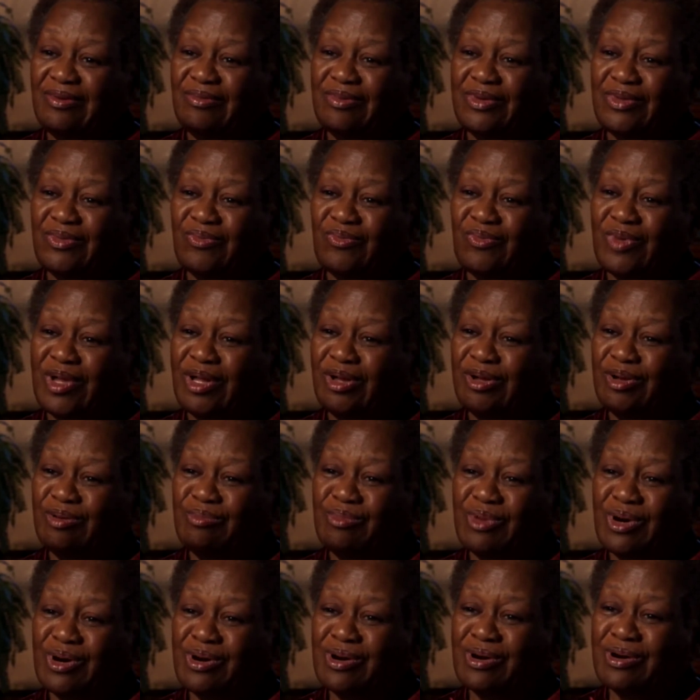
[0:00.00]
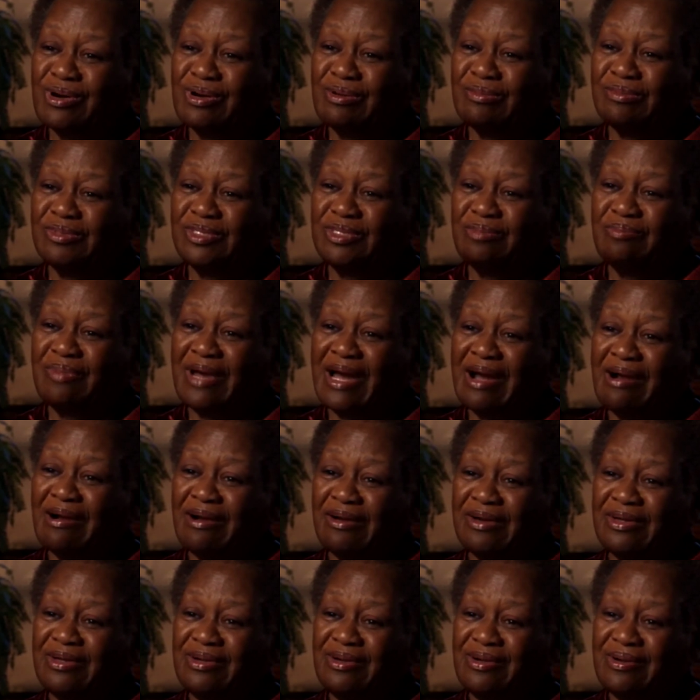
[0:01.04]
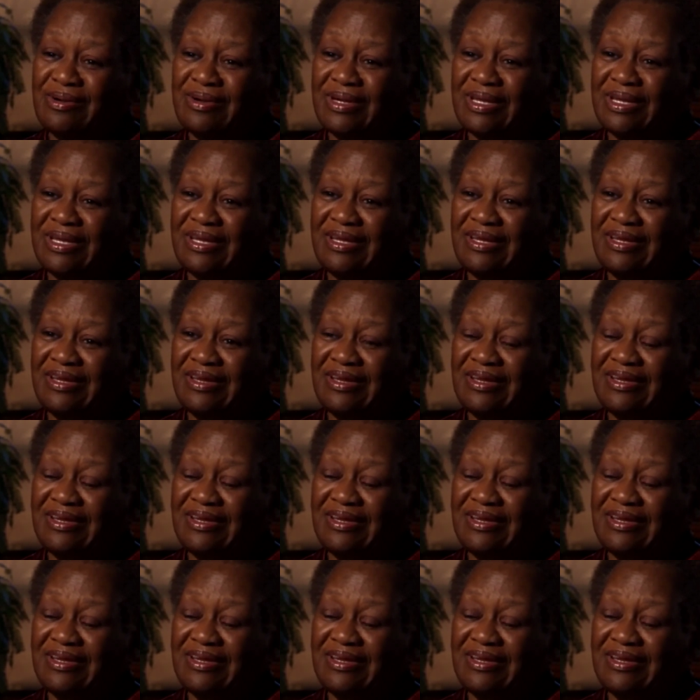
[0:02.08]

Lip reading: with welcome arms by our attorney.